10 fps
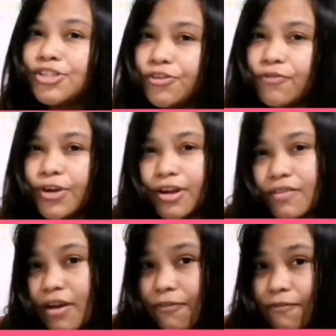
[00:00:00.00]
She
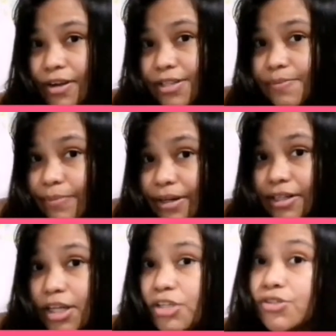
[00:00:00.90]
forgot her friend's
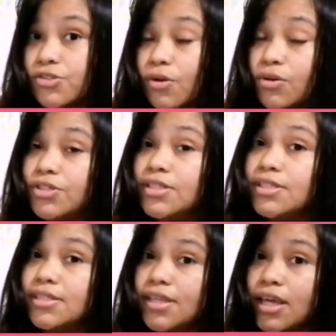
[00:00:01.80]
birthday, so
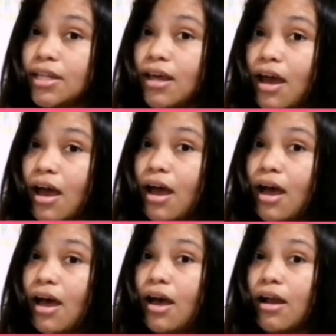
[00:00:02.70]
she sent
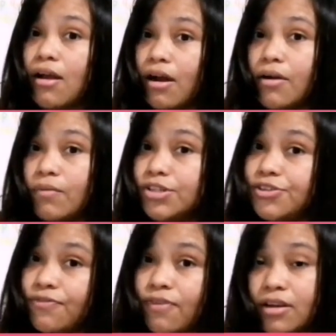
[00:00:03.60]
a card when
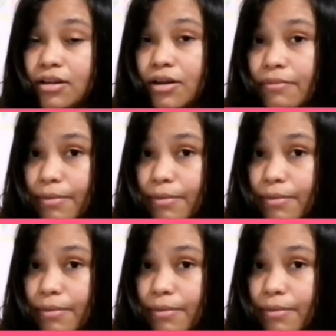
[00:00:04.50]
she finally